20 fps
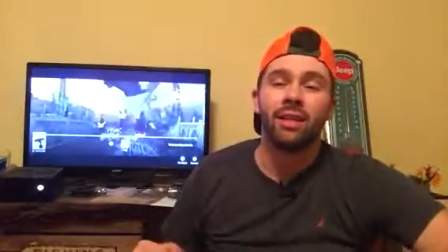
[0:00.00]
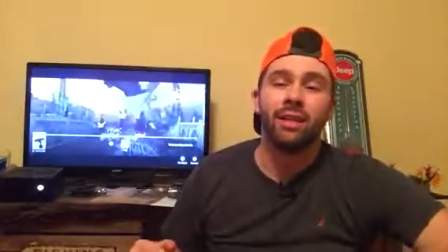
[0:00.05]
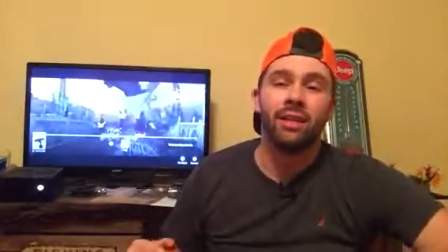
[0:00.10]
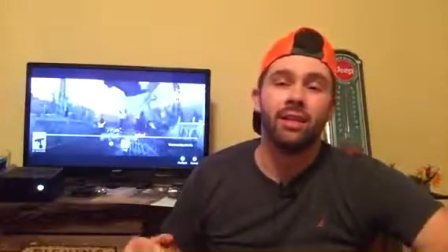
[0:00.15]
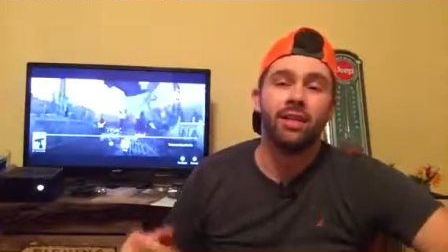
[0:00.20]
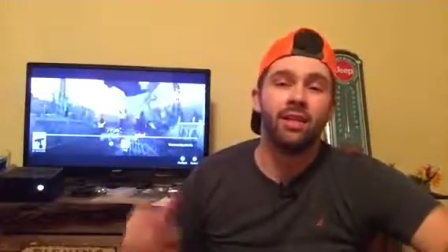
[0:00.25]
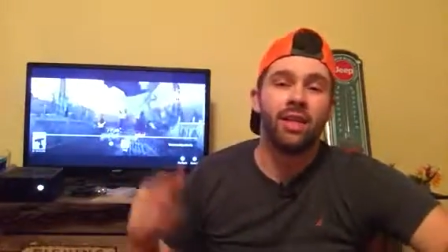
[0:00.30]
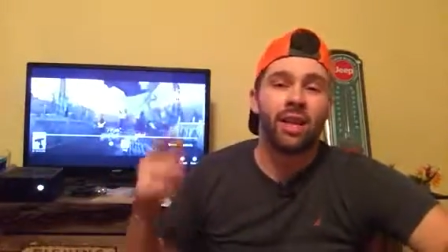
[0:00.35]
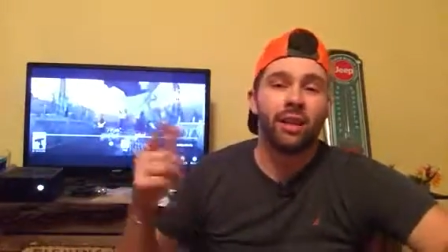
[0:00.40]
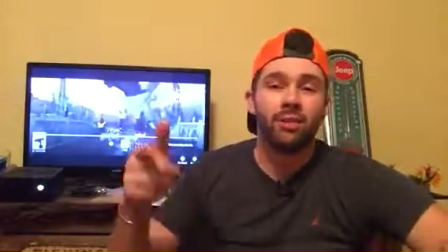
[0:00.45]

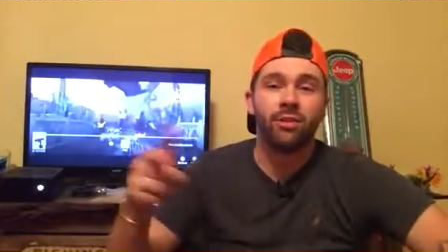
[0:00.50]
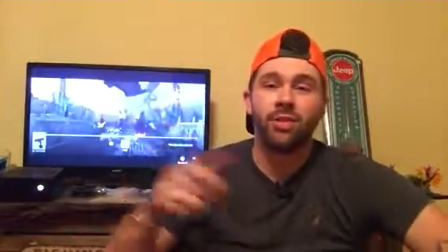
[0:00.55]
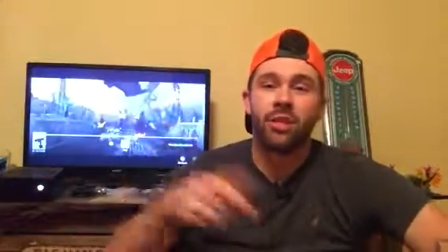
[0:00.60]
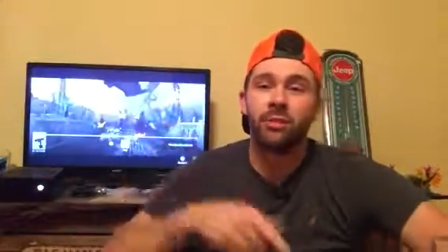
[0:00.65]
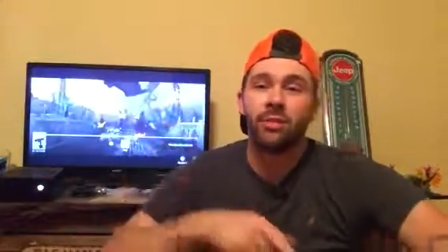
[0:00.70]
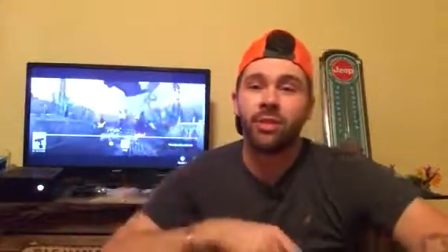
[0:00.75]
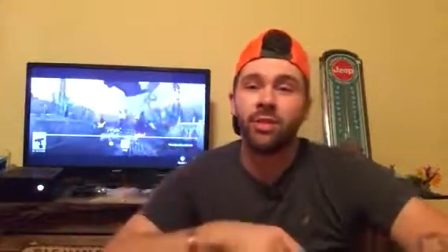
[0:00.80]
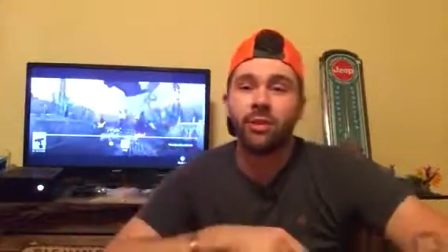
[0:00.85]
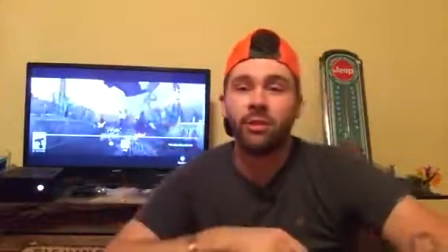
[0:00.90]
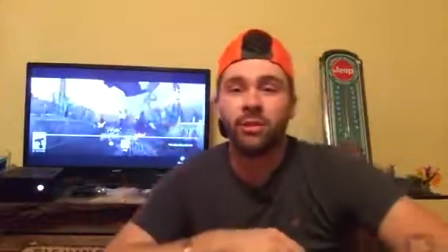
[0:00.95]
this channel is
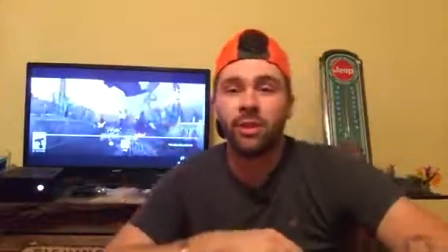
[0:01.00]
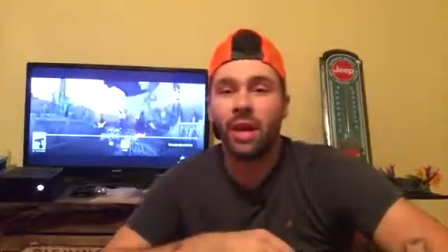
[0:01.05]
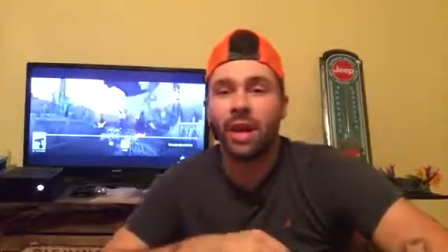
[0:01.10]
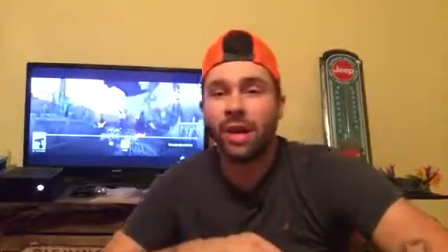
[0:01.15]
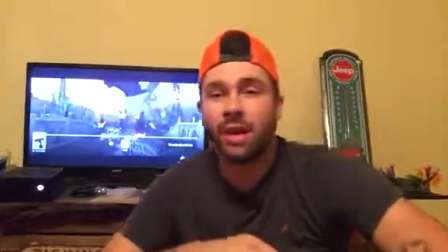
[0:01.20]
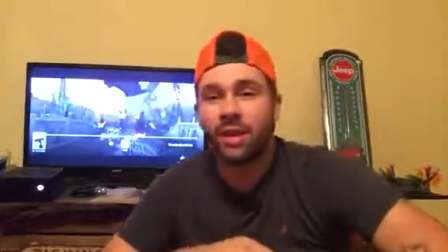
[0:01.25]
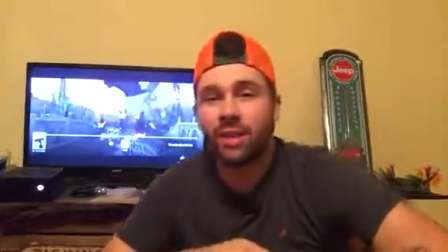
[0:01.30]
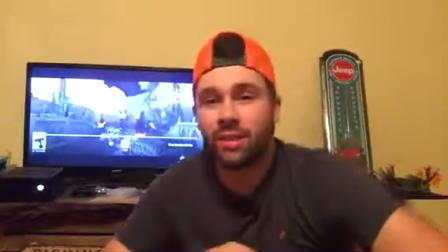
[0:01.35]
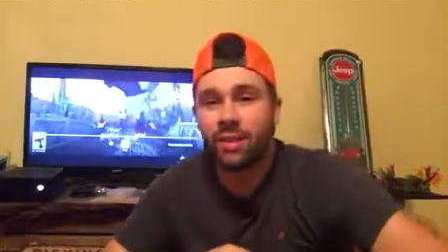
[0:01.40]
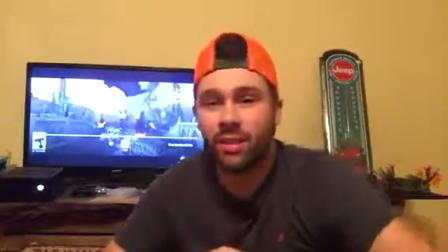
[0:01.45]
up to you
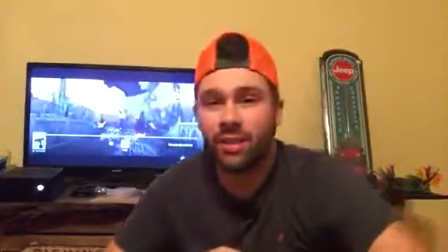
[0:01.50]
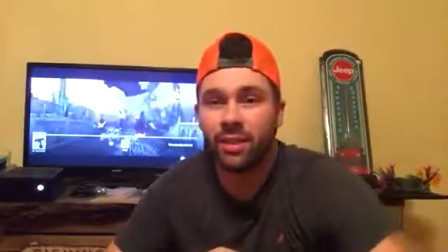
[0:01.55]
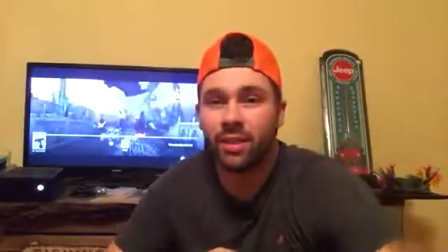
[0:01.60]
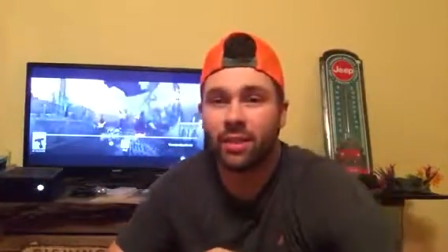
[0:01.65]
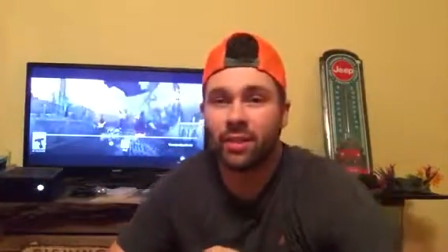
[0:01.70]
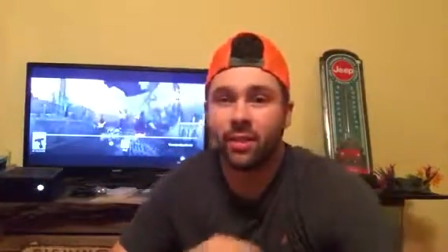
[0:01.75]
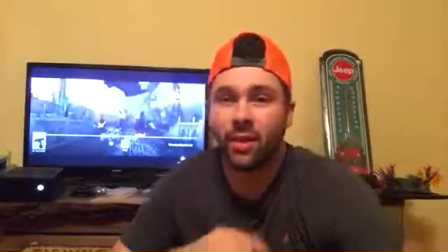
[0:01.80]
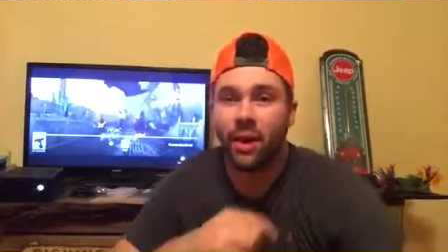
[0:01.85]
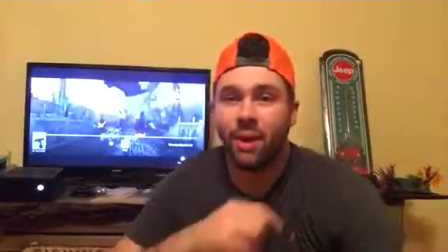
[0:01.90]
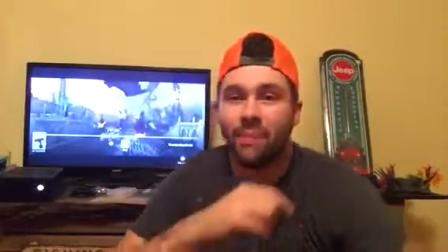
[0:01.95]
guys
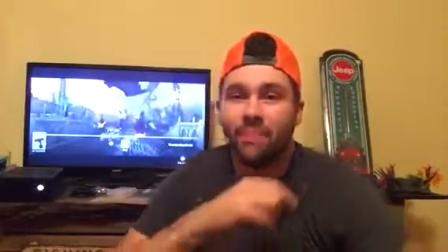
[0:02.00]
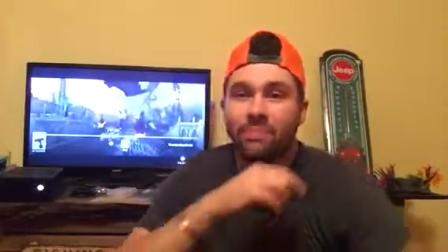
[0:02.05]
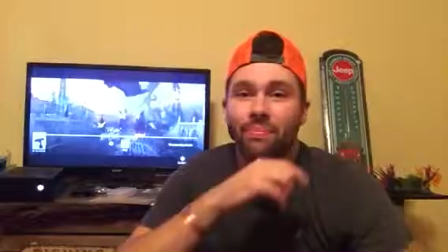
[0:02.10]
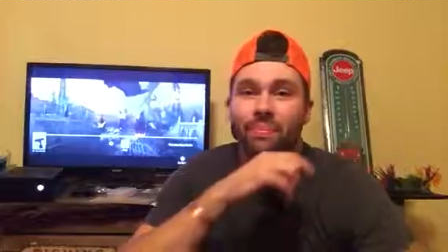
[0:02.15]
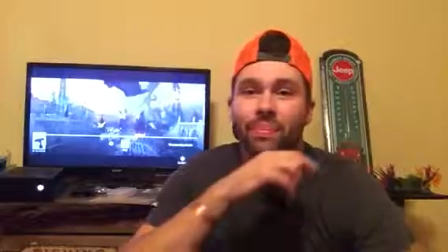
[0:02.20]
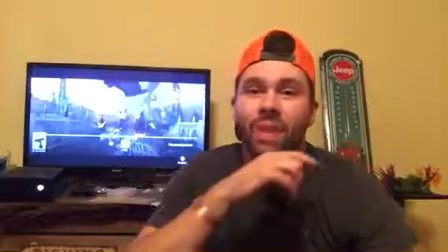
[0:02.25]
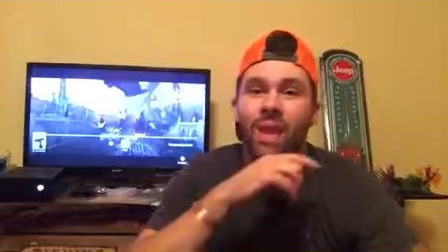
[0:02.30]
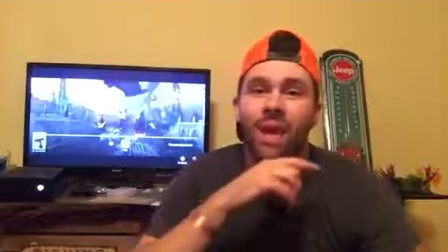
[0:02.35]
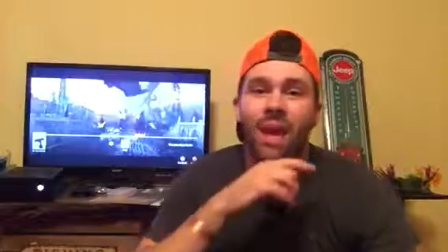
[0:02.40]
so um,